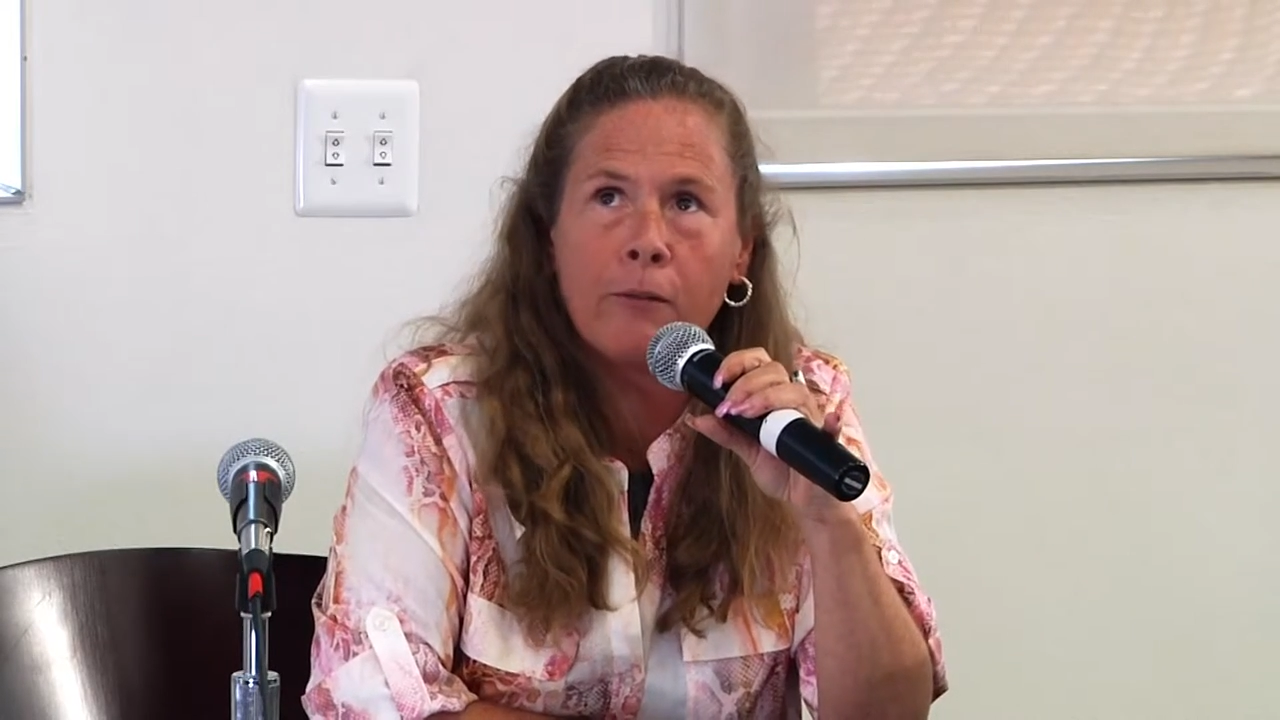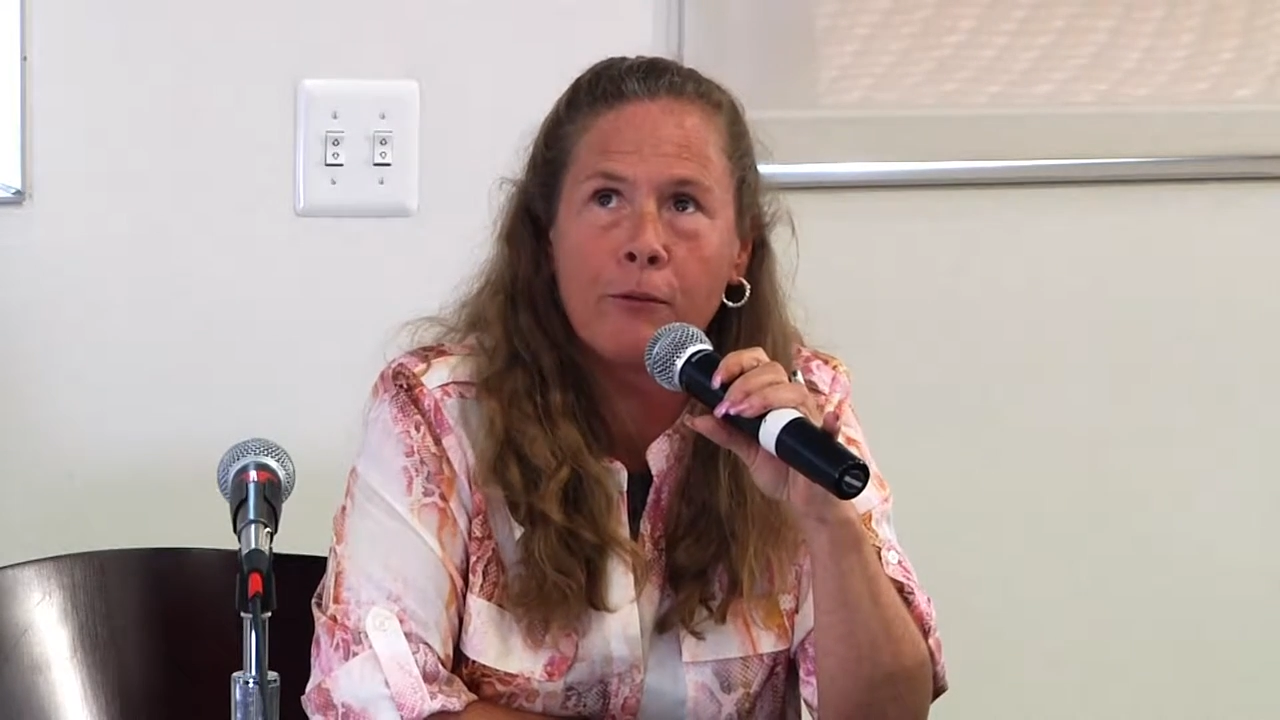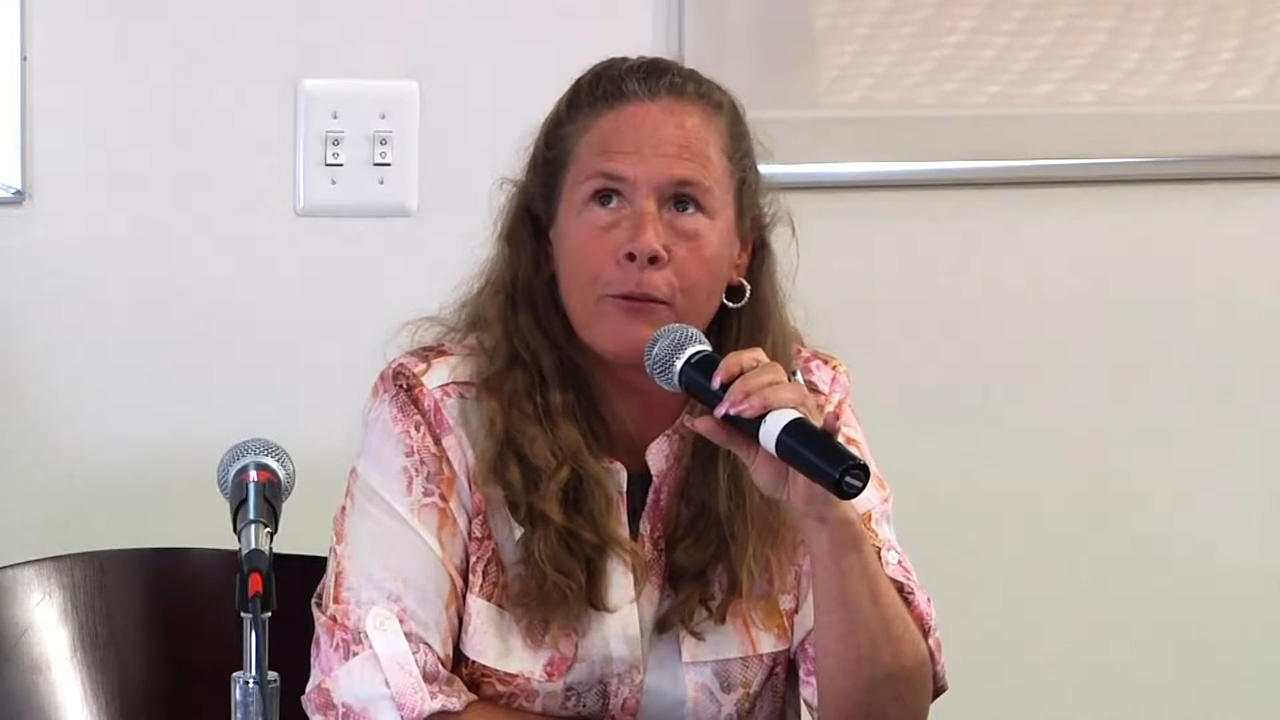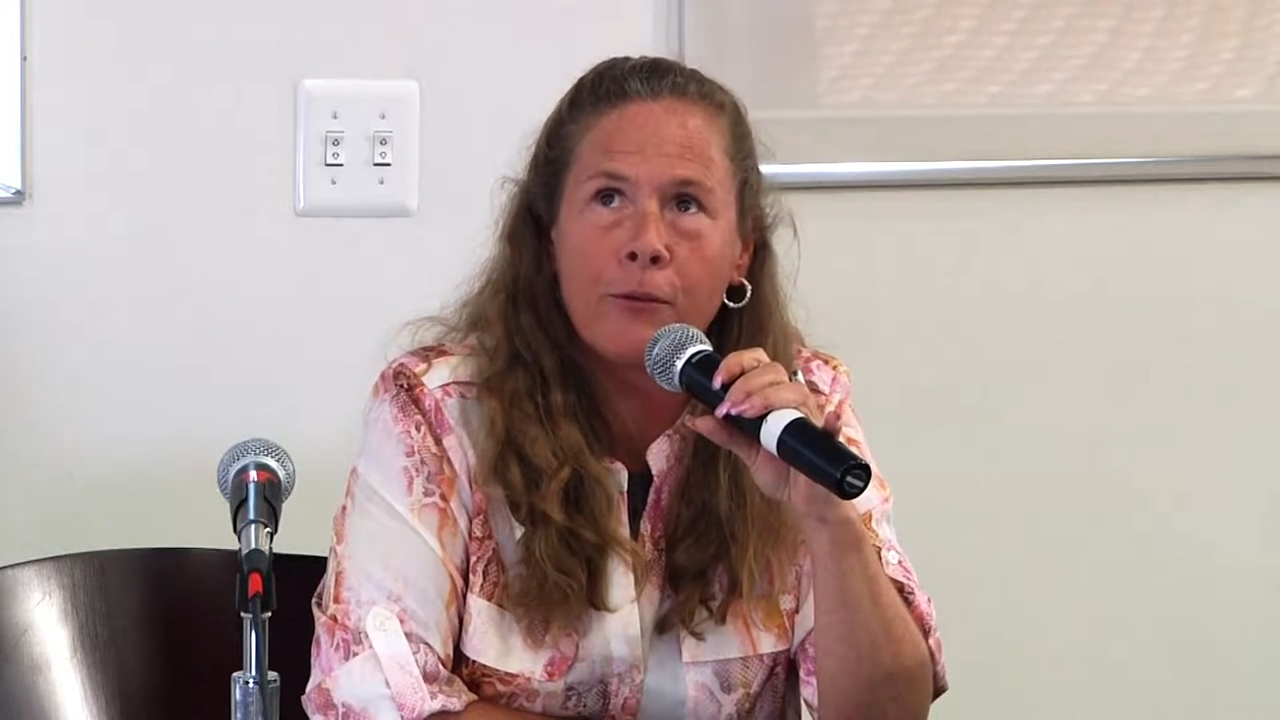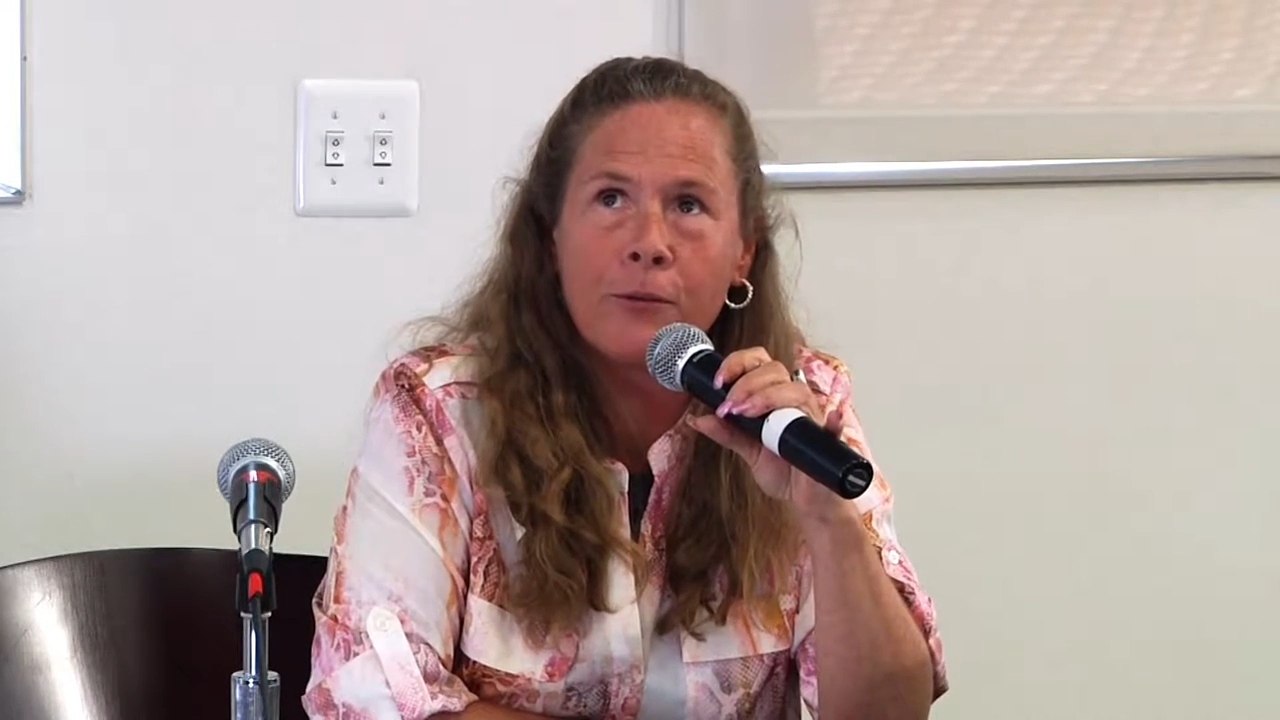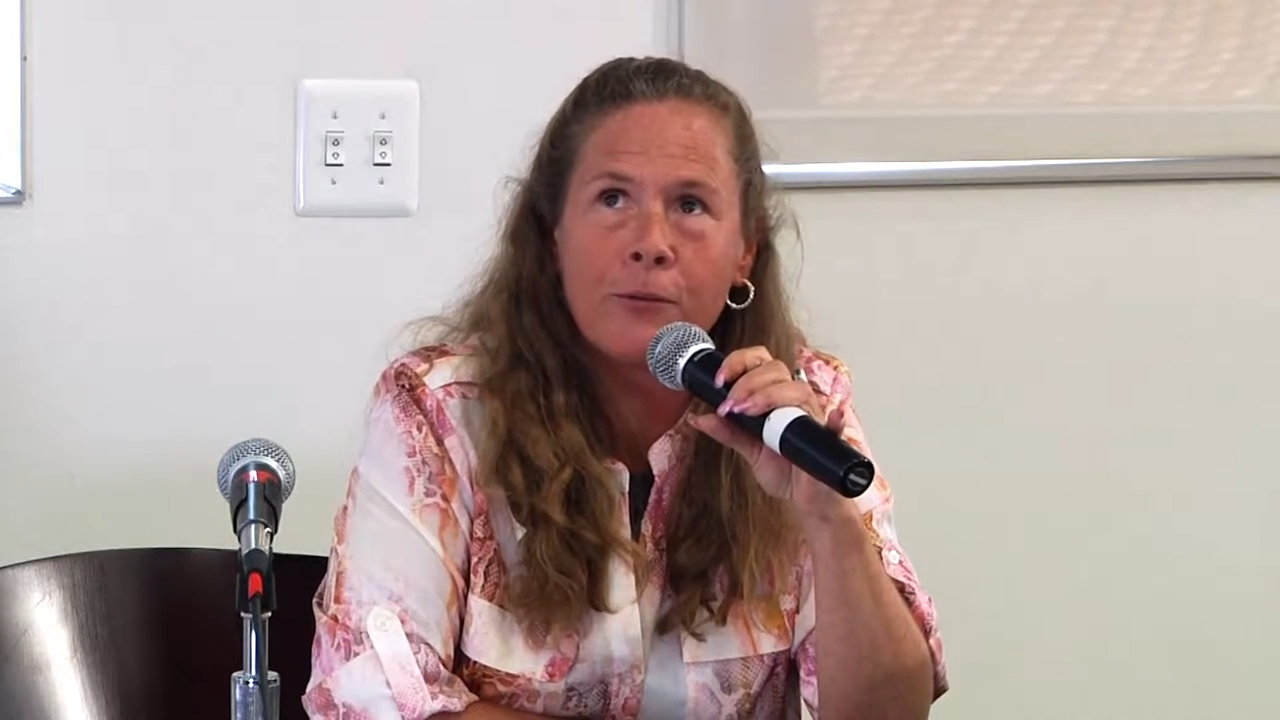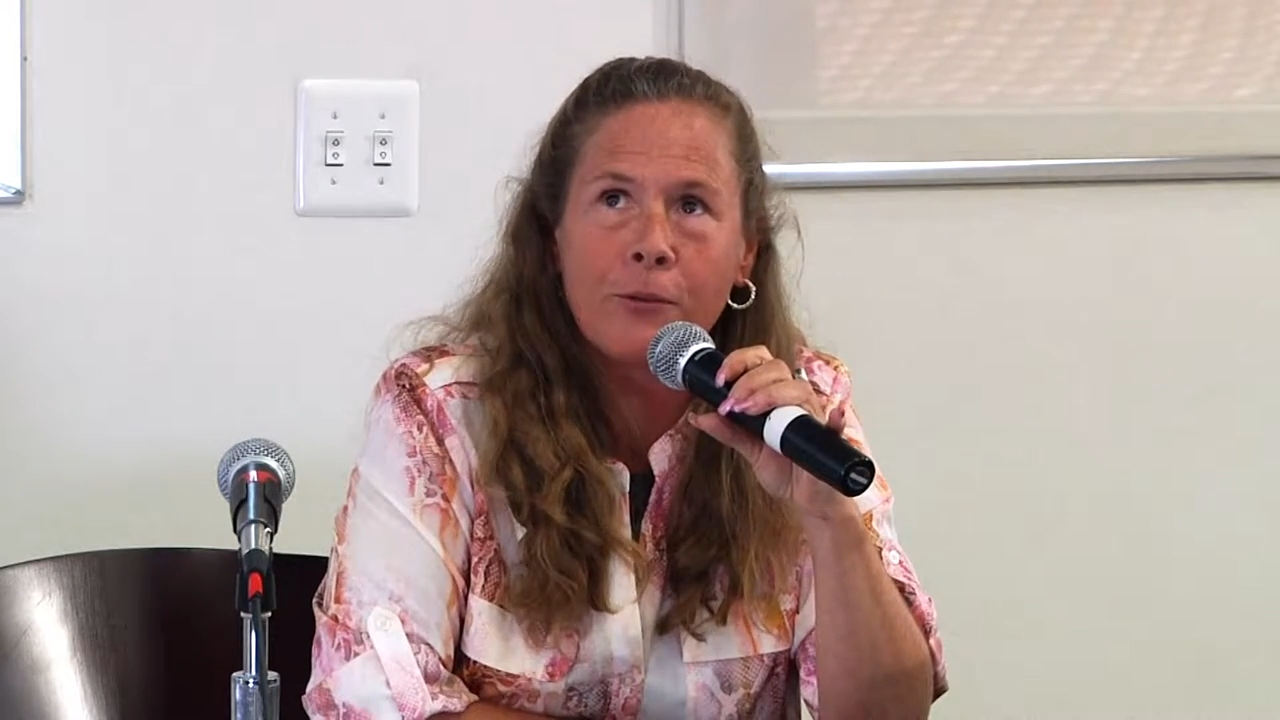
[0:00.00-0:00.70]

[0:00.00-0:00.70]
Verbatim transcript: for this